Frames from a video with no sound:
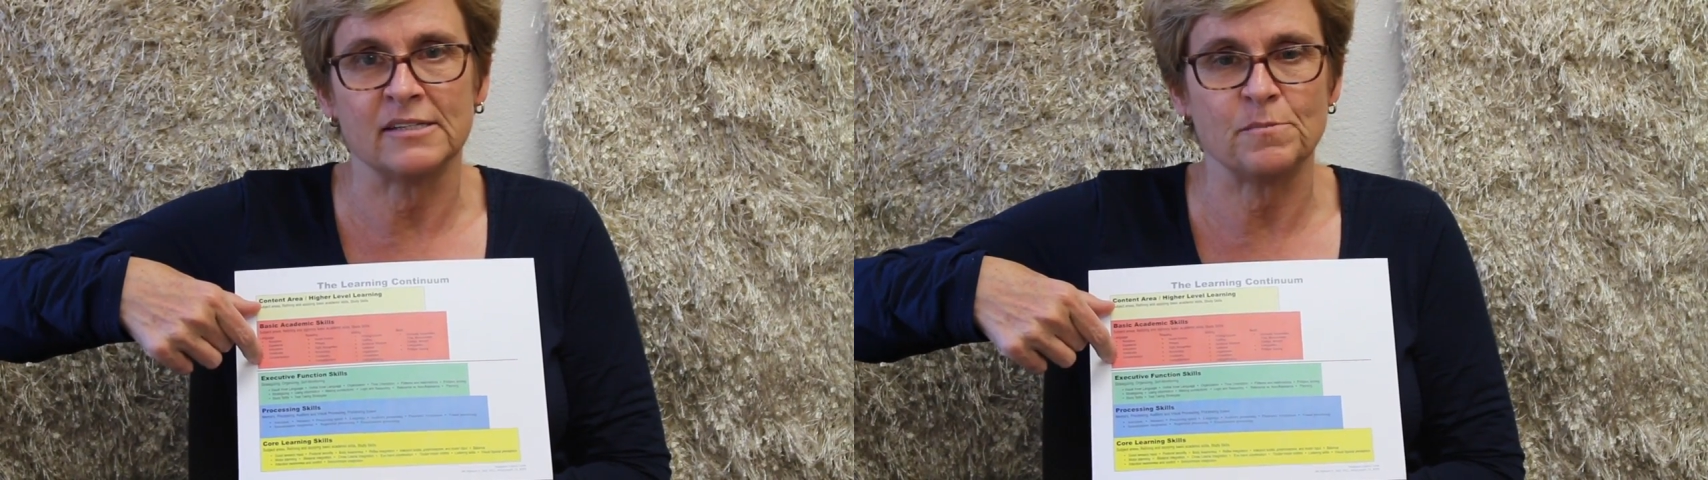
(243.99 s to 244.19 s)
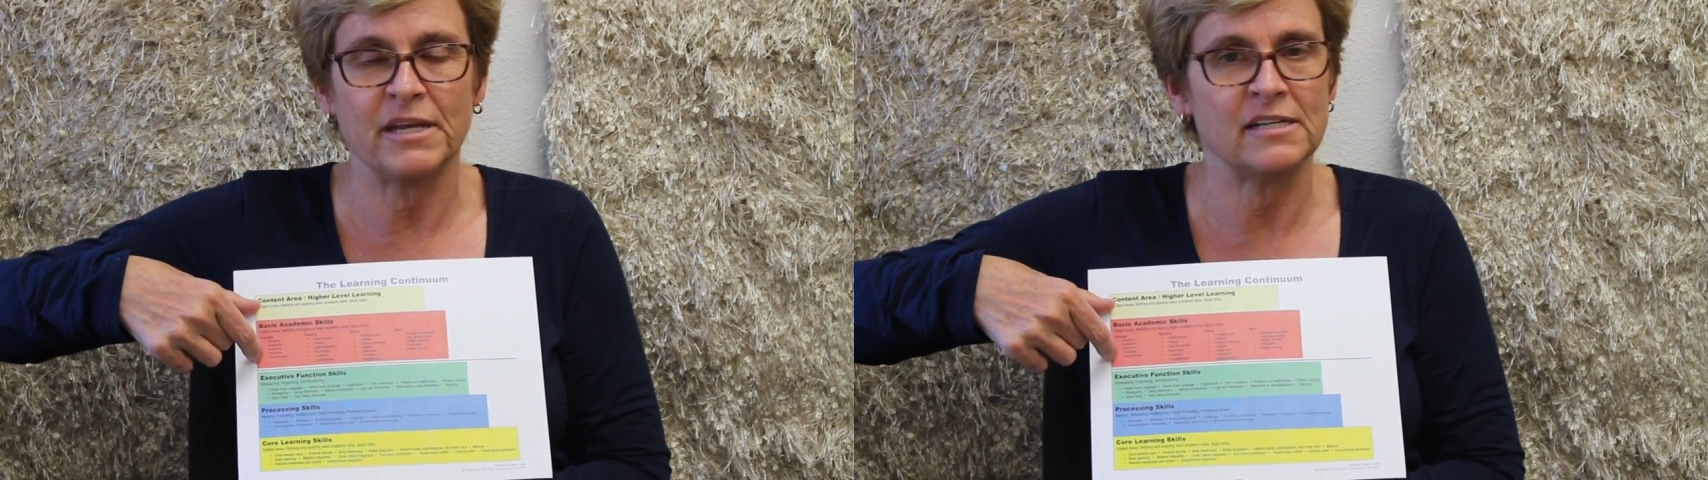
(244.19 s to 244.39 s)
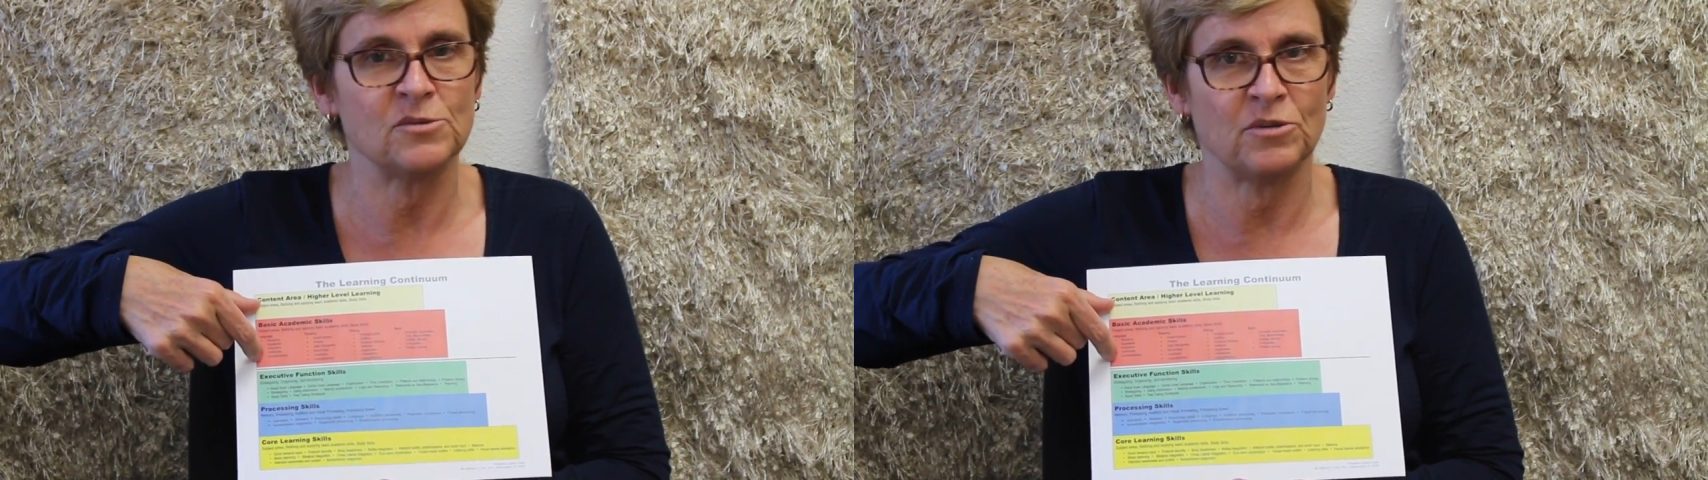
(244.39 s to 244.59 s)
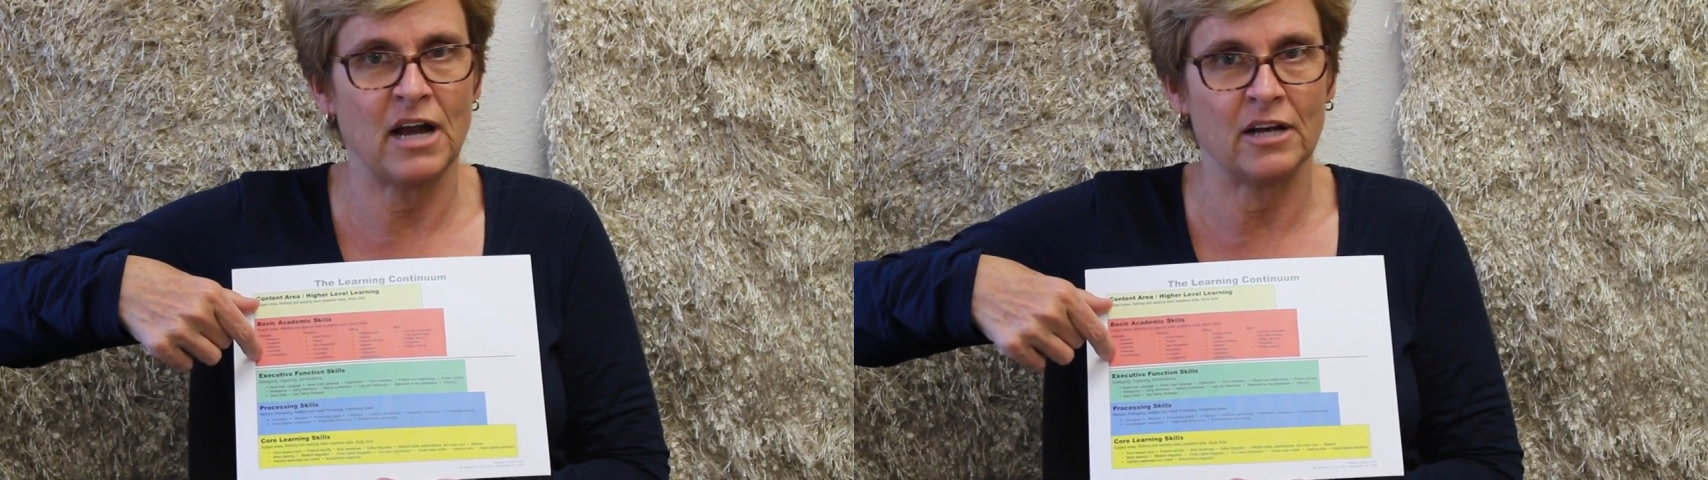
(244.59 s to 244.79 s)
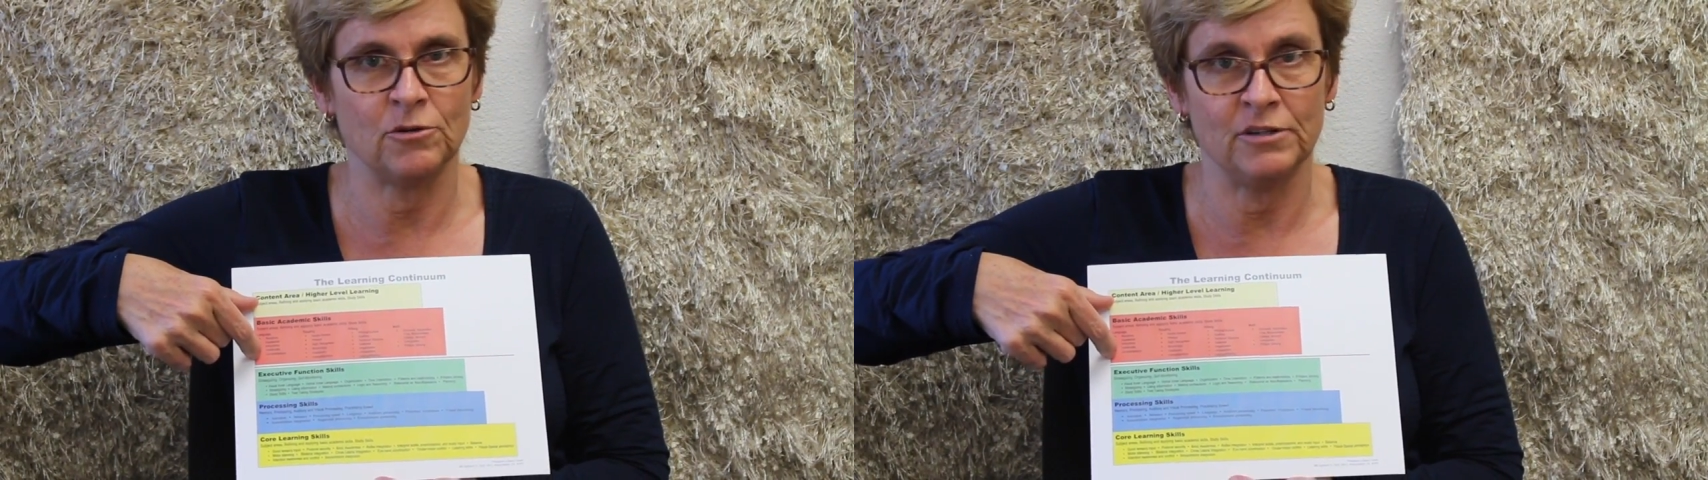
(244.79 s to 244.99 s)
is because we're
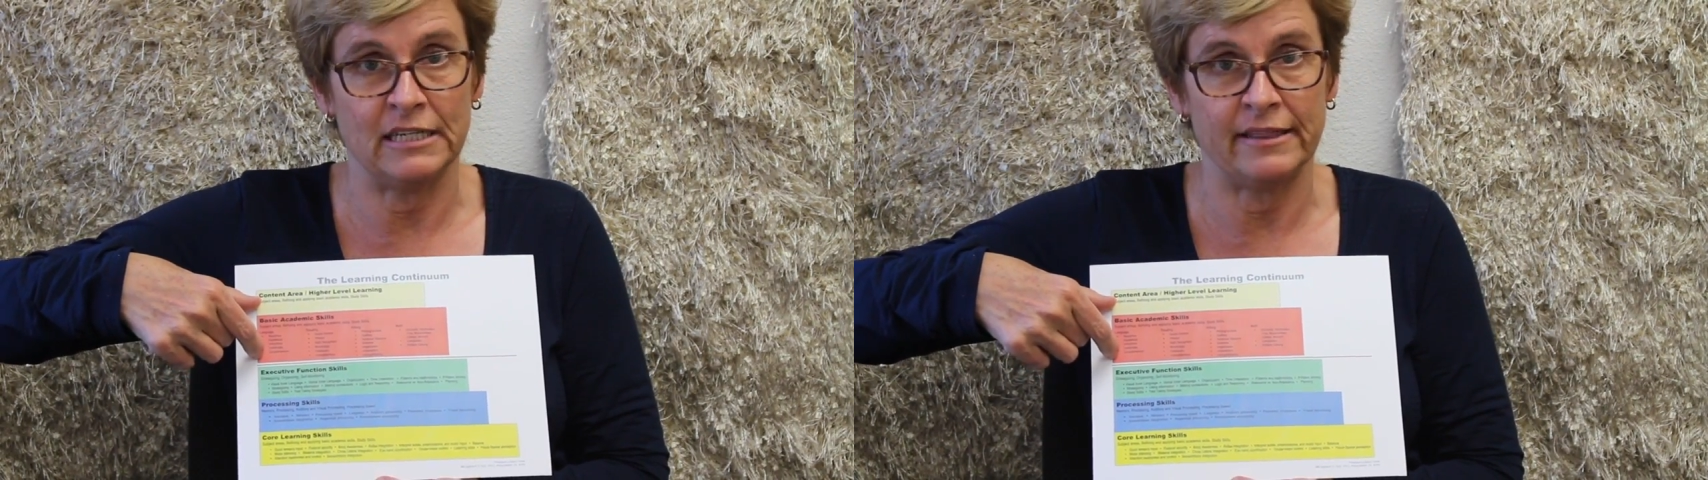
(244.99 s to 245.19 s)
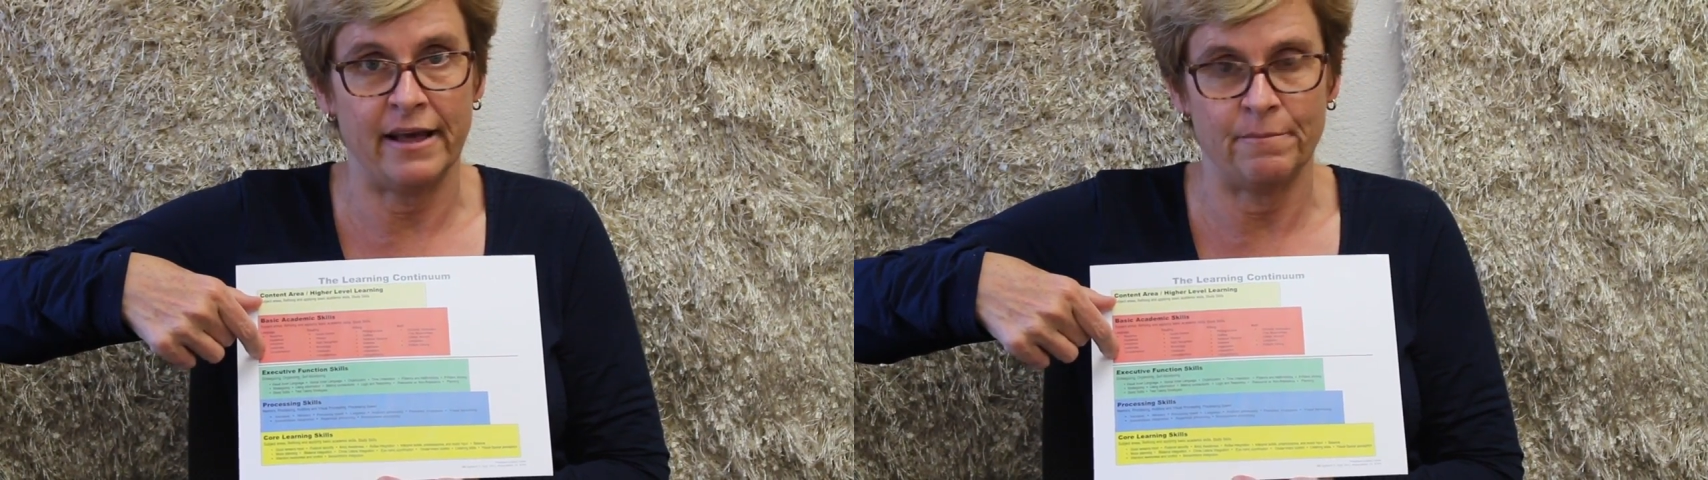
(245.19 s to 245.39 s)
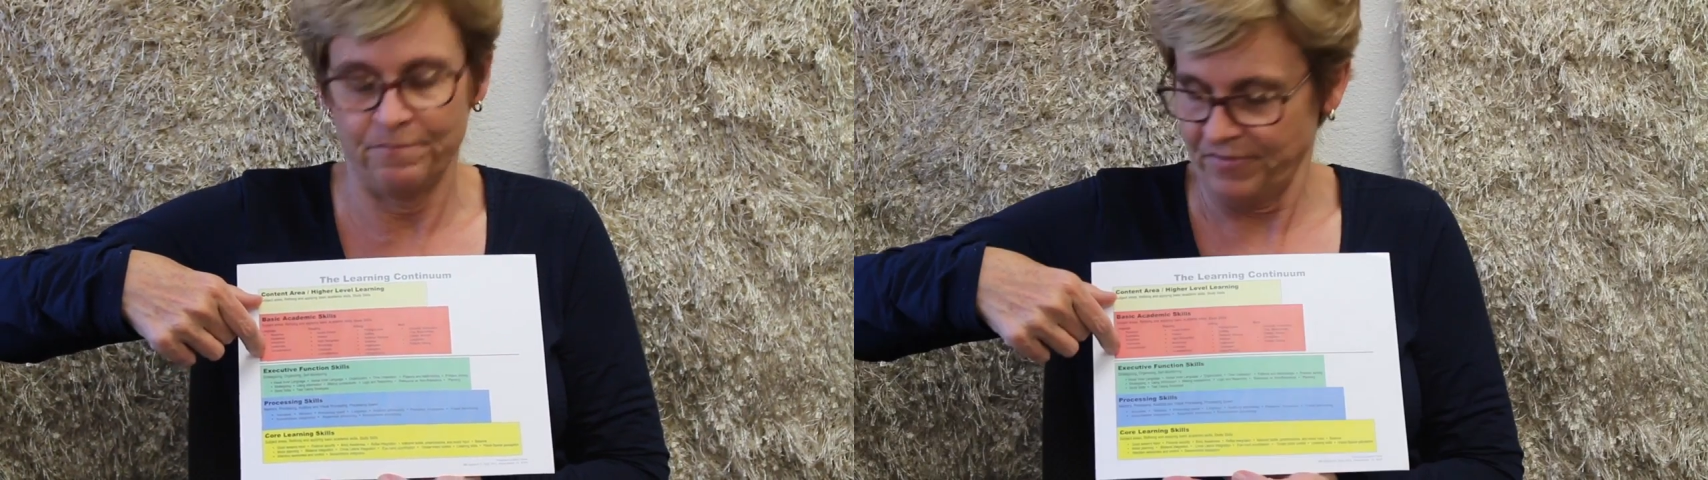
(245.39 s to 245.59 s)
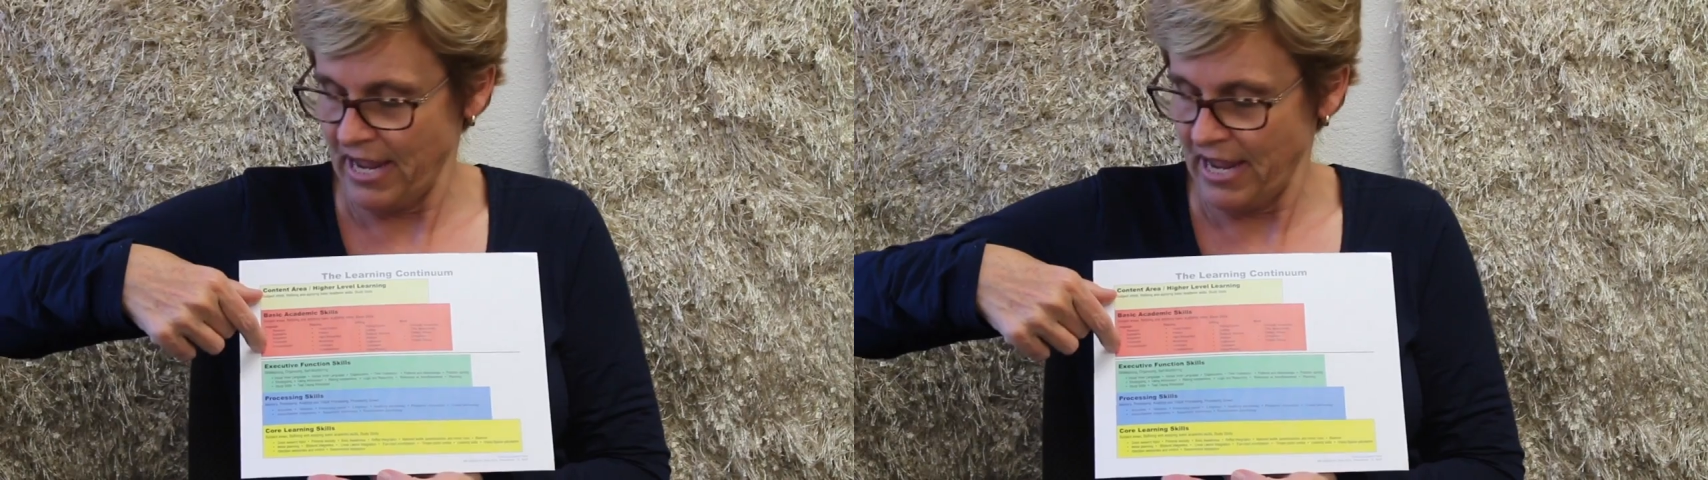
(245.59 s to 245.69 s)
not good at them.